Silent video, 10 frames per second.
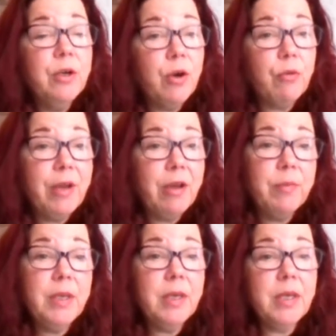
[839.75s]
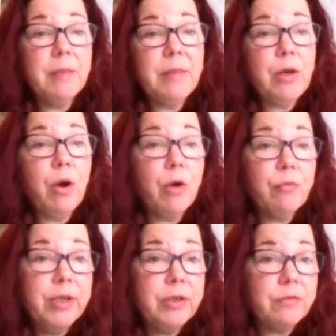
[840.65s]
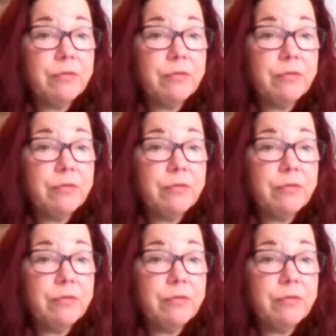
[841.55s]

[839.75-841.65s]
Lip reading: around me and my car reeked of